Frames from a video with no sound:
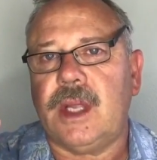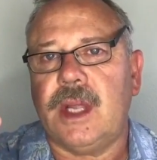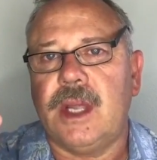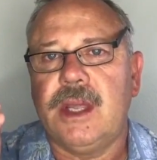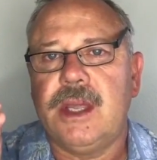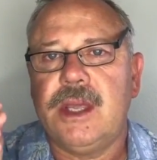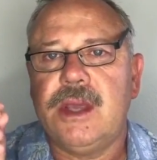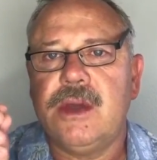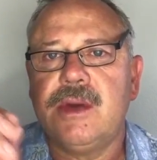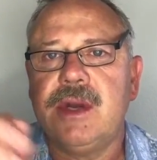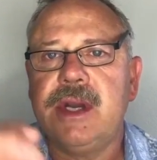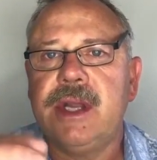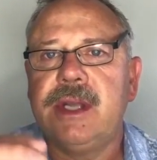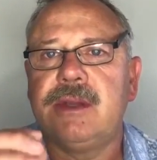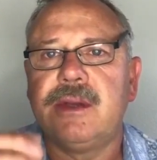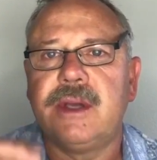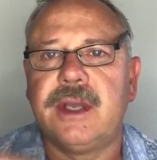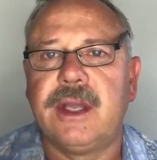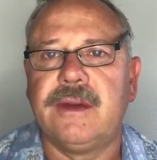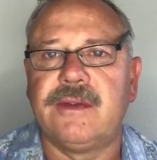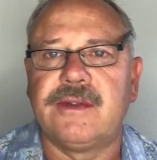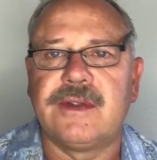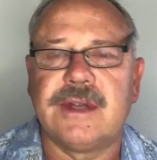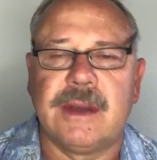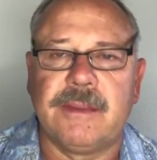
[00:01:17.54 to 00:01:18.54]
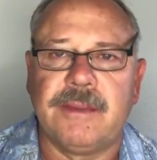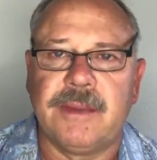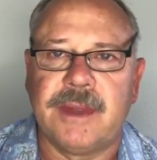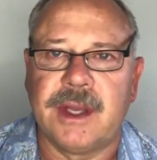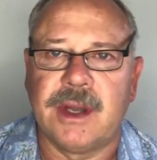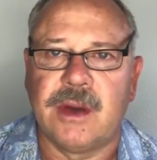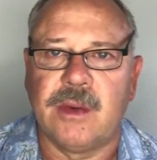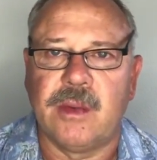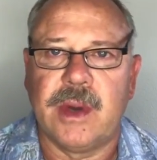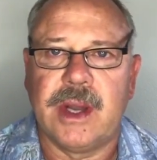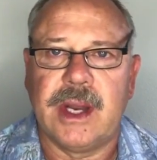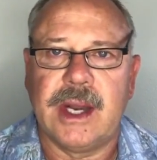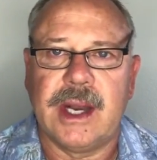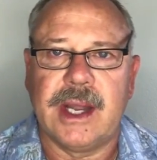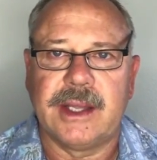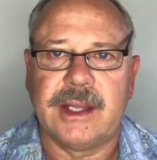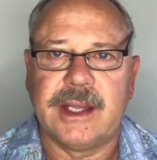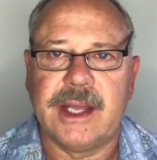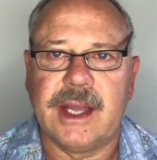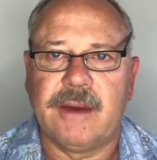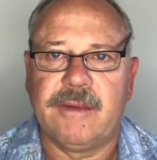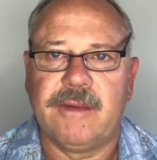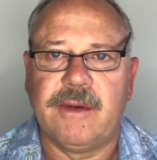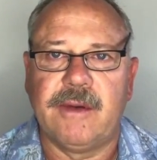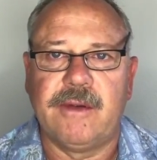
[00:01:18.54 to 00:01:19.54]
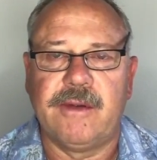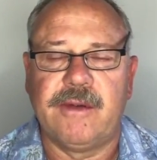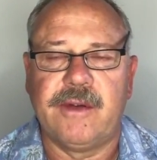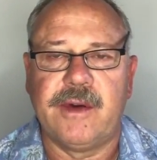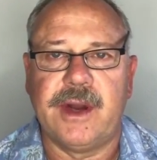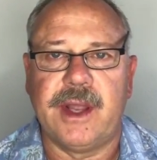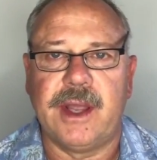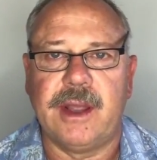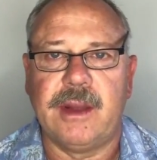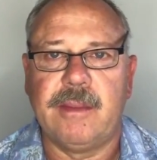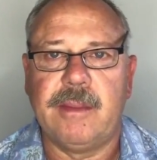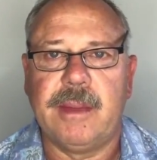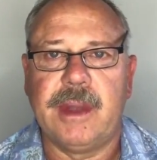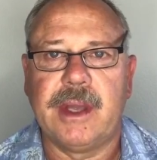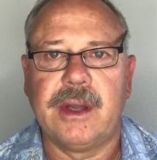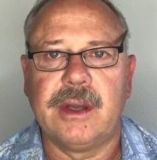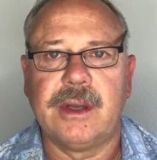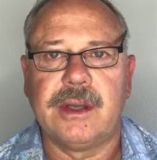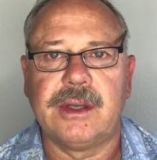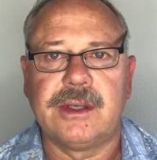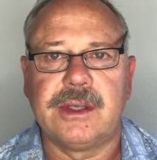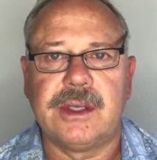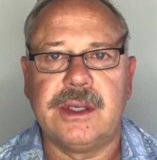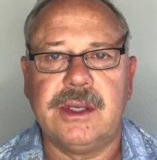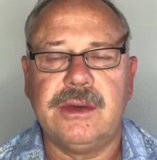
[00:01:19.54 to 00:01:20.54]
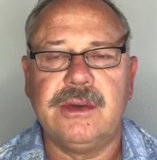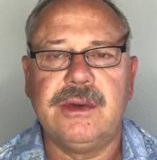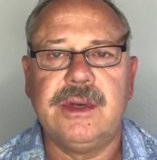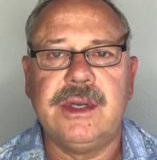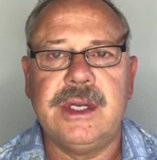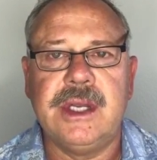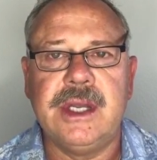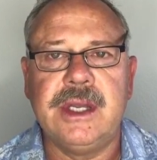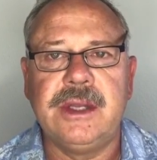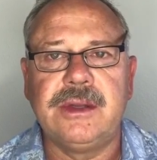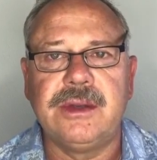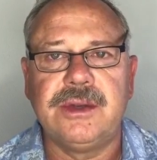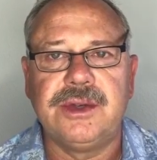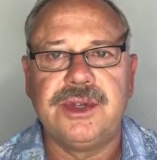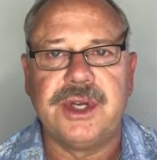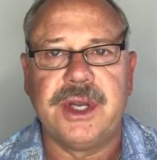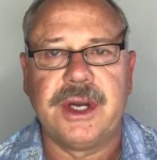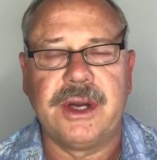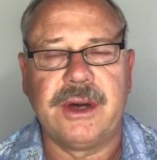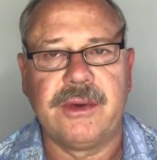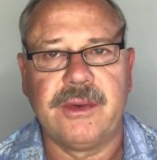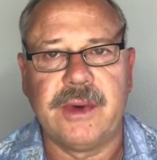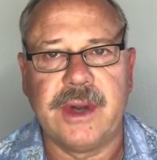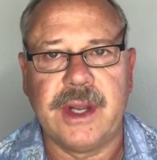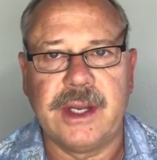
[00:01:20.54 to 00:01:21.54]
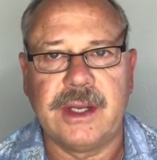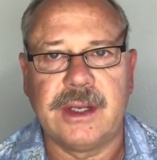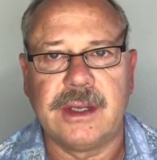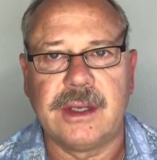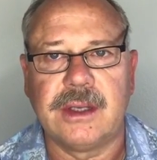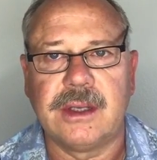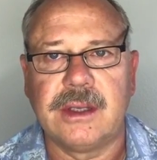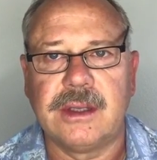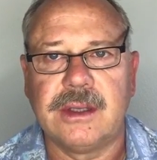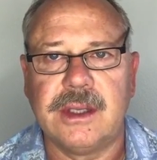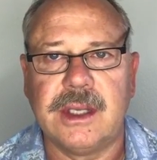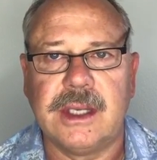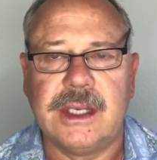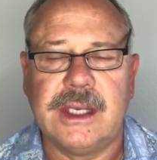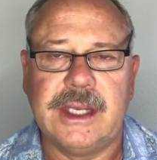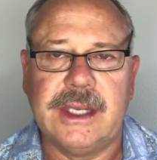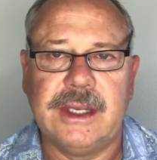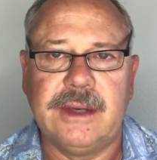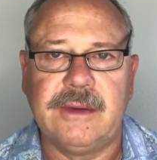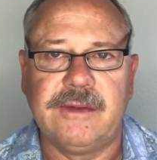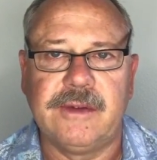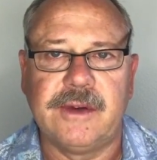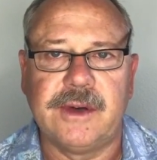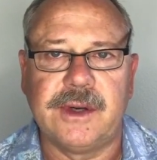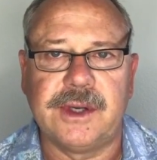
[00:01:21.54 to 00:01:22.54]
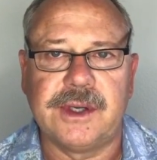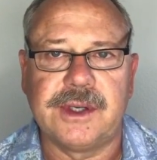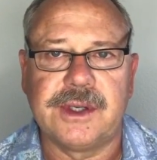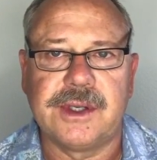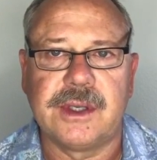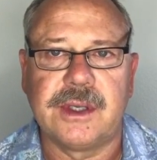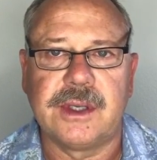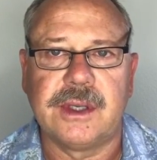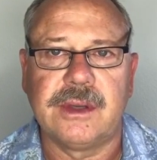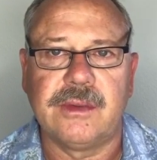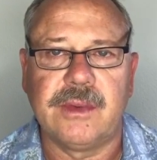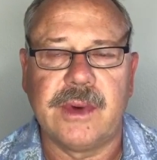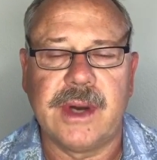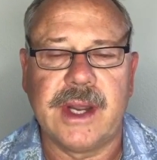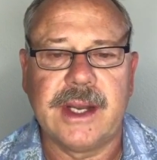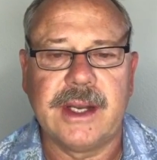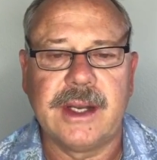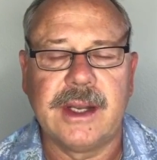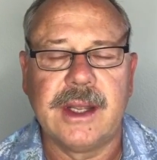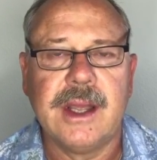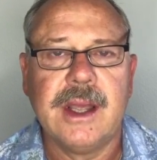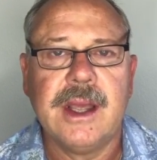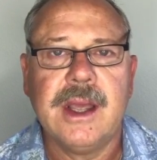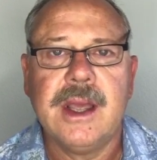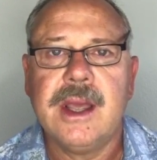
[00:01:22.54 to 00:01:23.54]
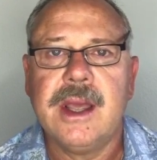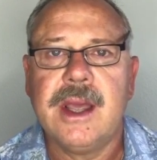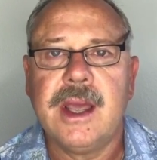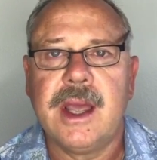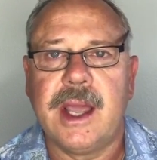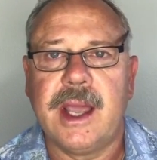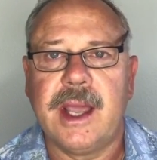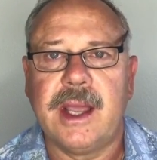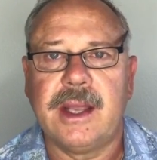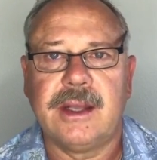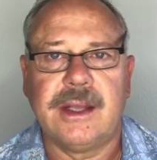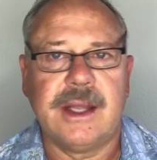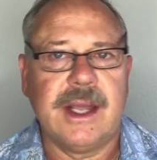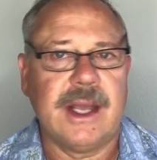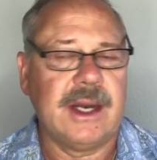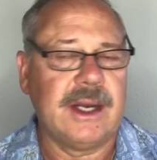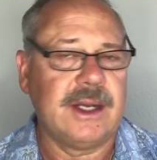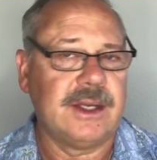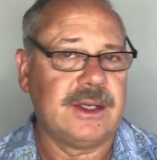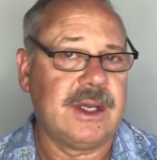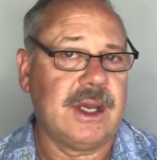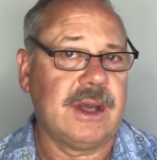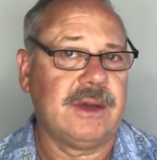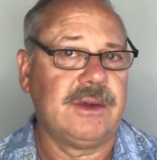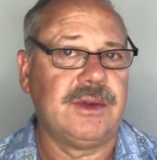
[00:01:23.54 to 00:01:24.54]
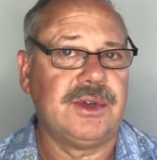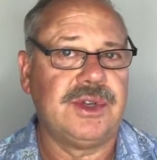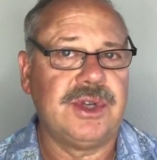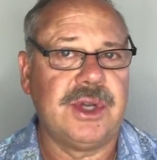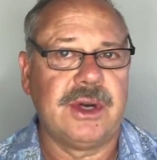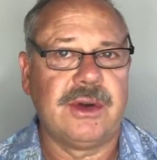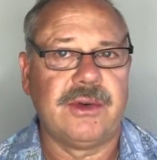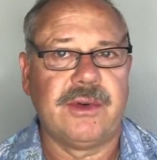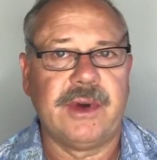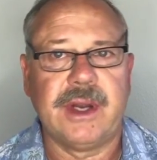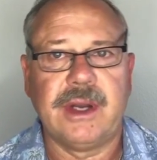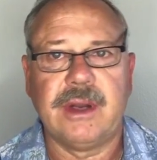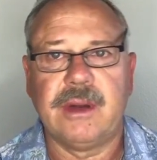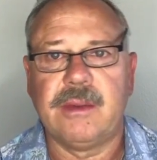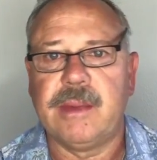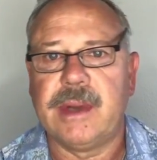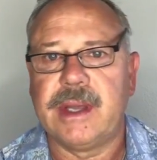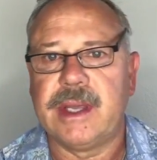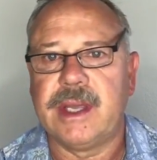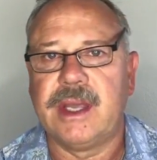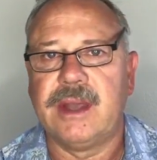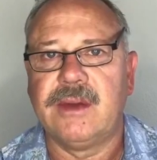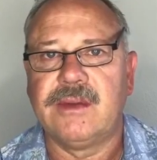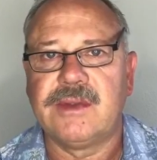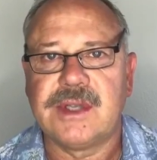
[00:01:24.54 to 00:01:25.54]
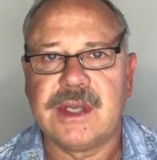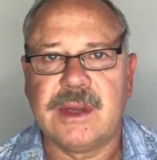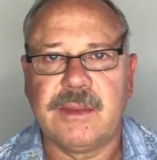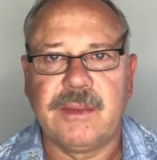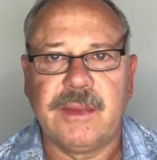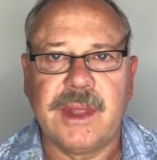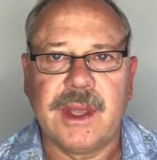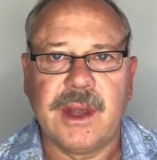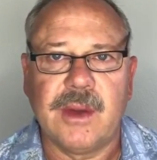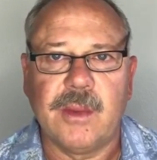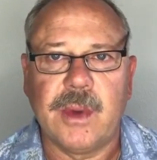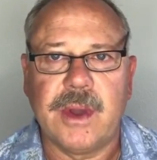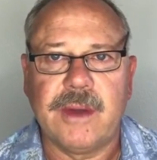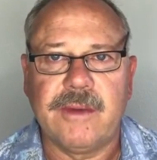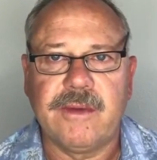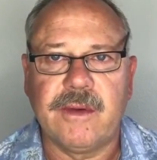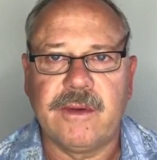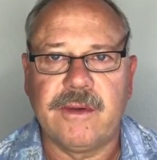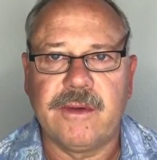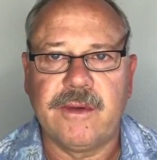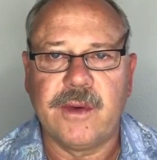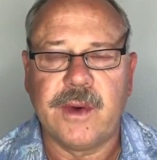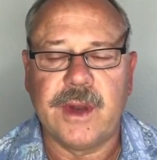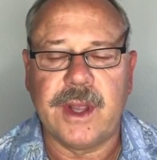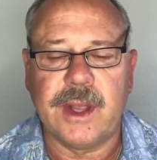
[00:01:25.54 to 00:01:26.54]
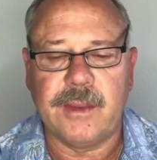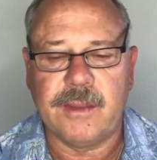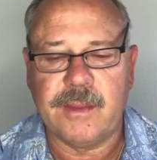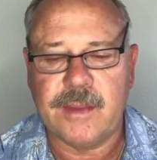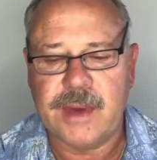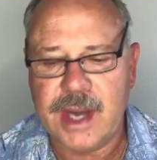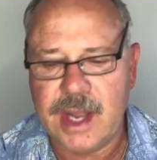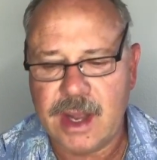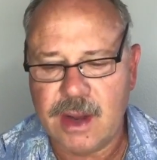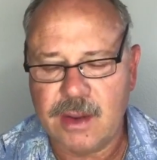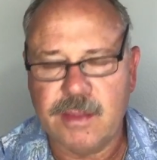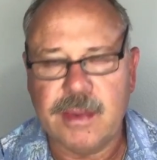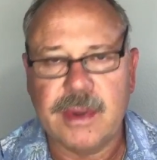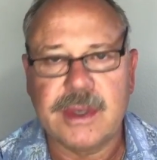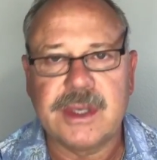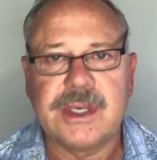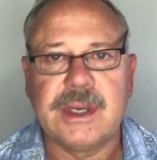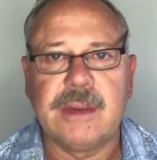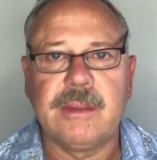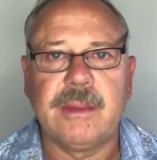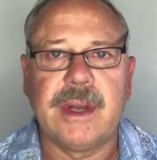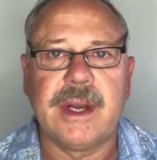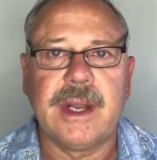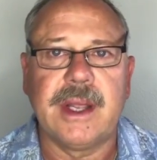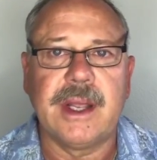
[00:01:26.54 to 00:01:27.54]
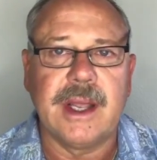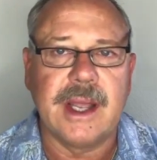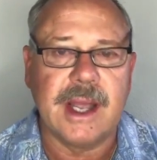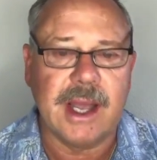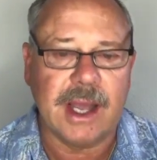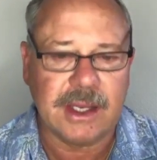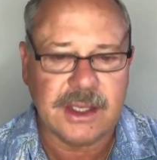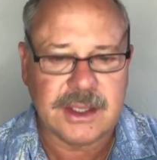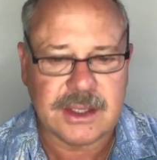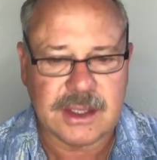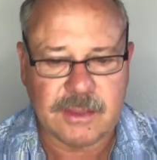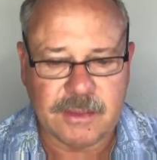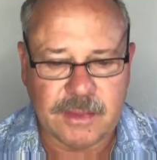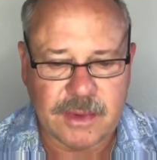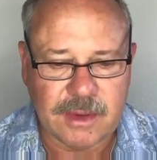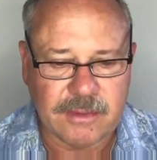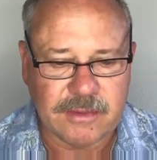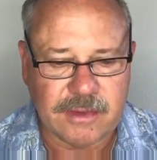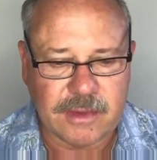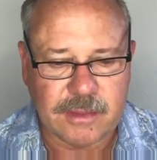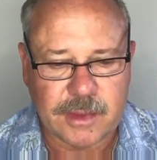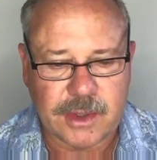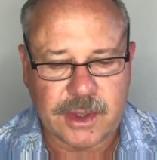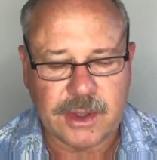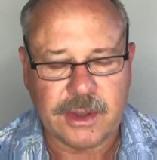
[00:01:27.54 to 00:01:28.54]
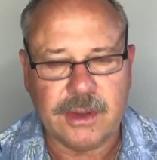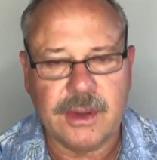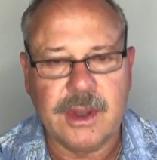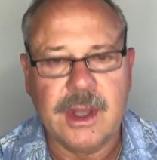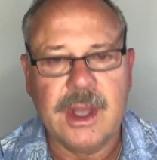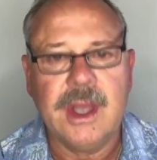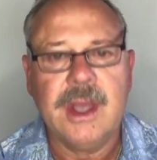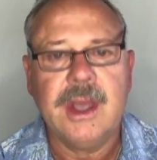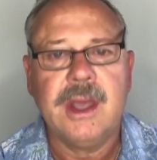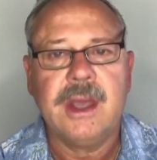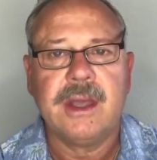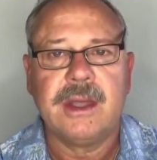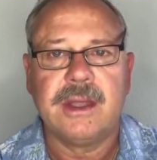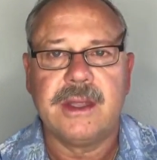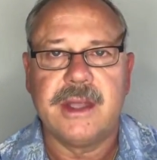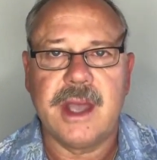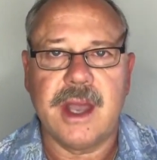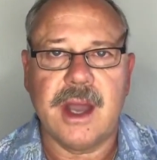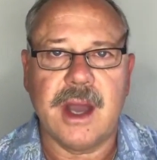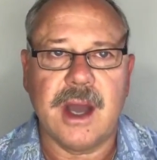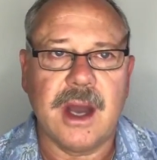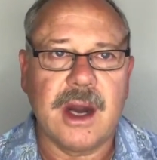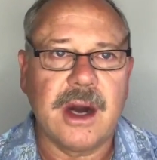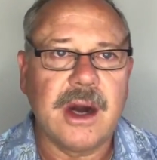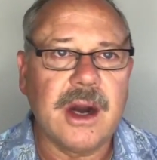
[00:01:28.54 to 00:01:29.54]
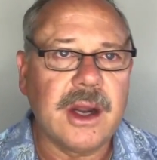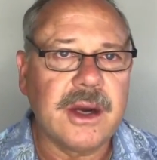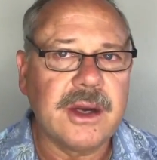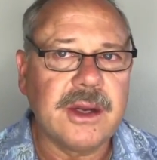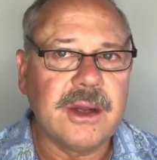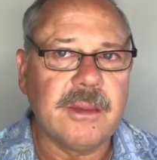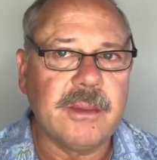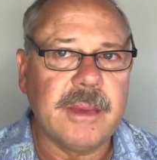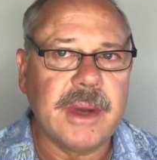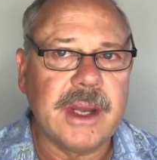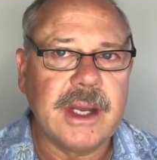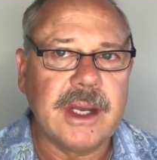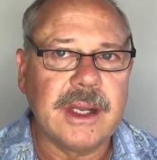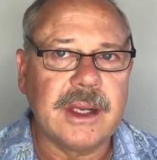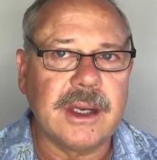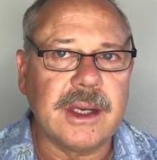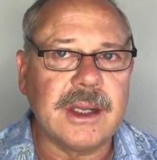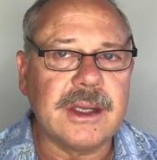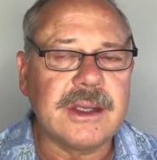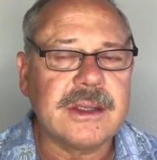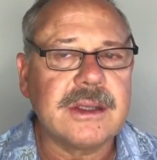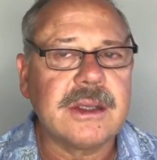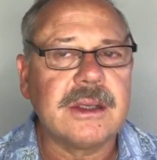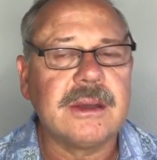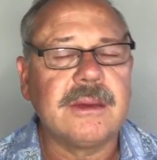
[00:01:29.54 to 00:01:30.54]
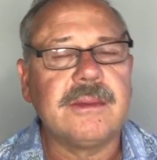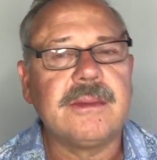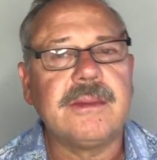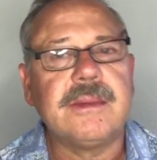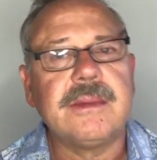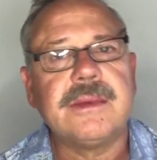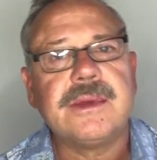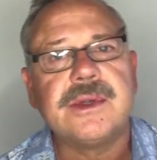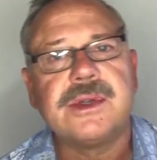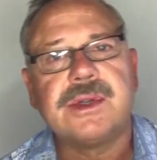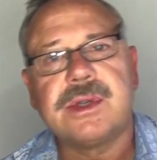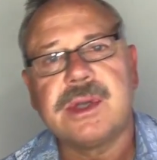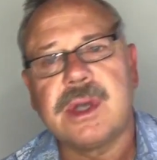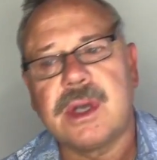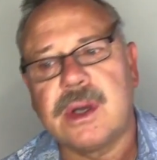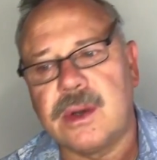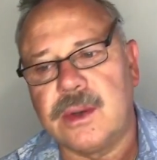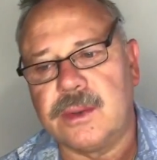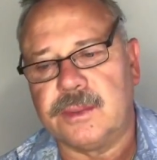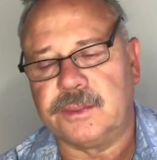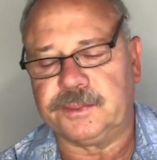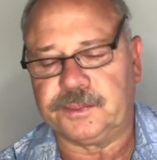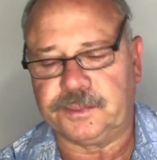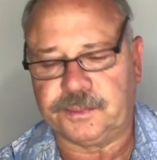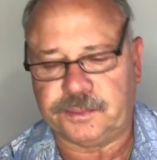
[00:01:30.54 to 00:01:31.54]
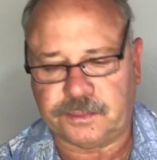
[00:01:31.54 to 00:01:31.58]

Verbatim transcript: you need to give something away like that for free, because you need to generate the lead first, right? And that is how you generate it, by give something away for free. Now somebody got something from you, they are on your mailing list. So